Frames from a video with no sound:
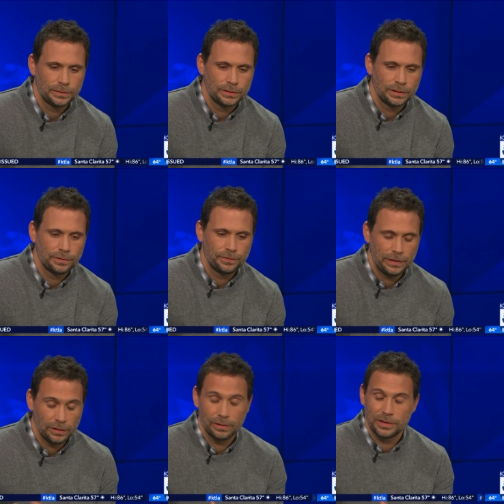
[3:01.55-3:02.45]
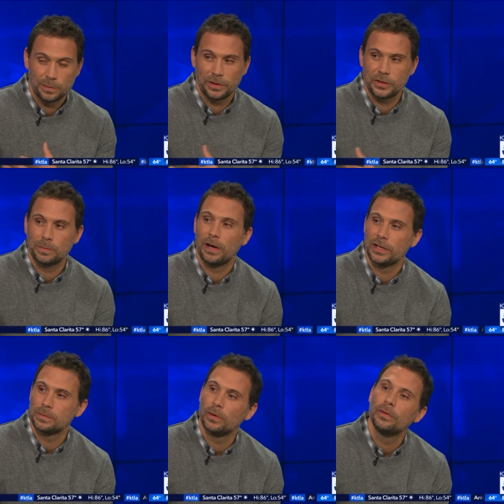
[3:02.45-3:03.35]
to feel as much as
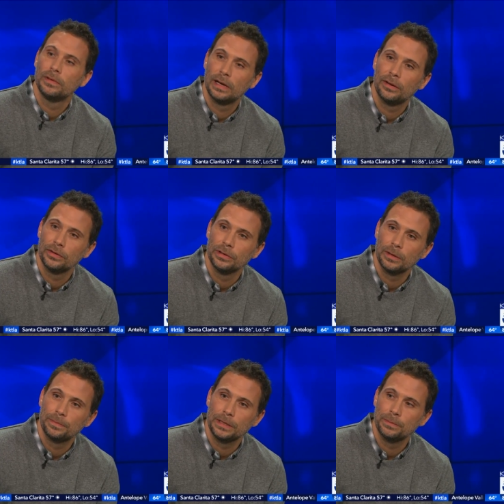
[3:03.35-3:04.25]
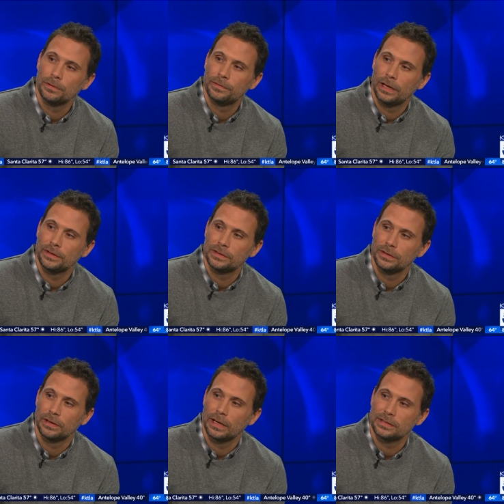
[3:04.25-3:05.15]
possible how the real people felt
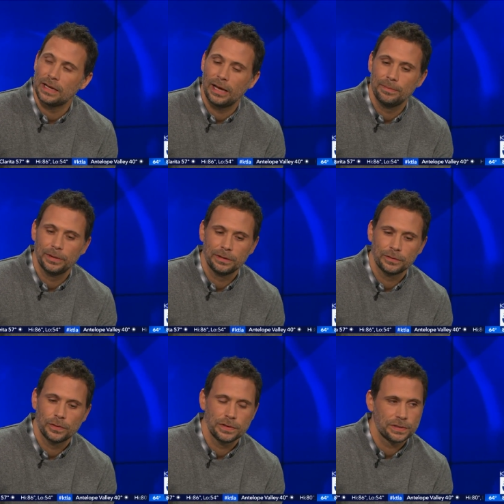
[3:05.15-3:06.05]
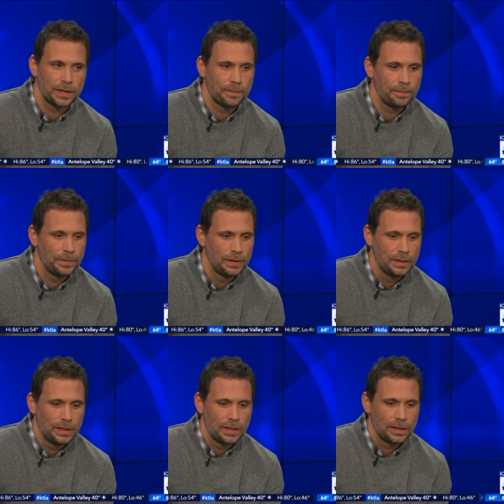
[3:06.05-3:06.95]
during that time. But of course, um,
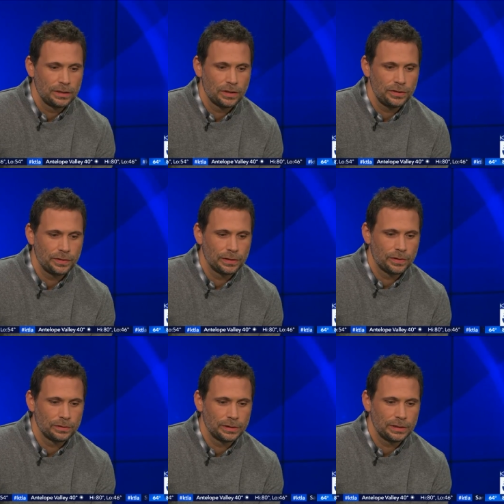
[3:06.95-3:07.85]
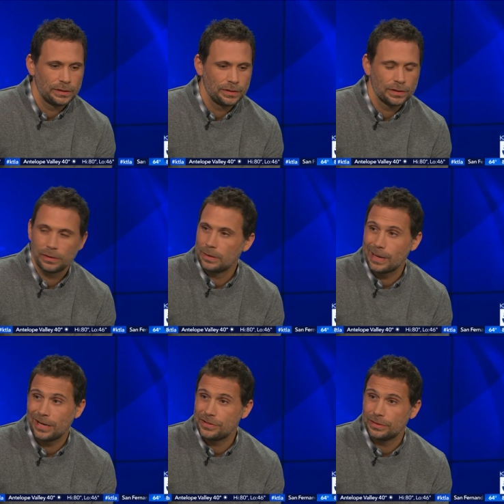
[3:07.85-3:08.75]
you know, you can only you can only
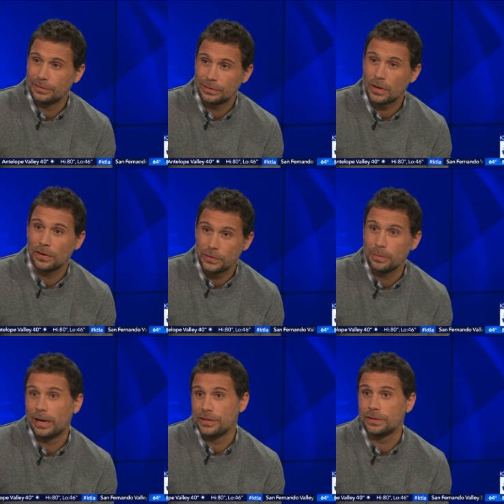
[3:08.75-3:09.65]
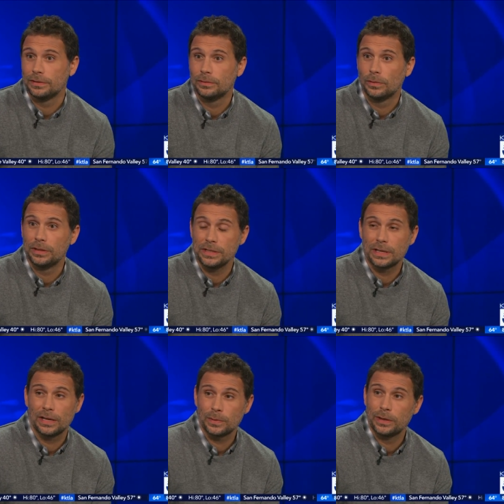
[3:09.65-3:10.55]
imagine. It's hard to imagine. Right. What,
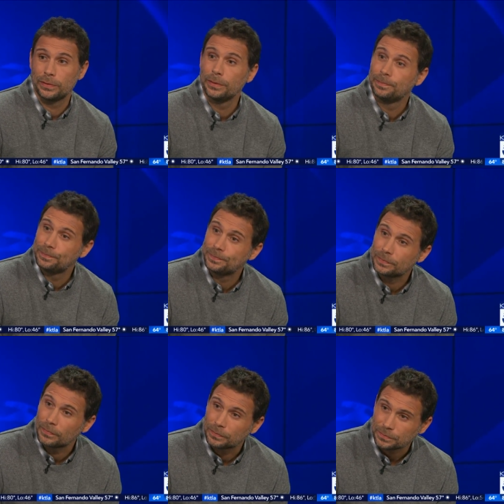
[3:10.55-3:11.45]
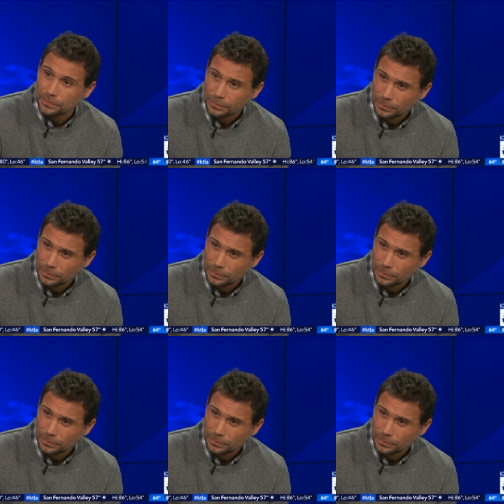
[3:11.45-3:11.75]
what was day to day life like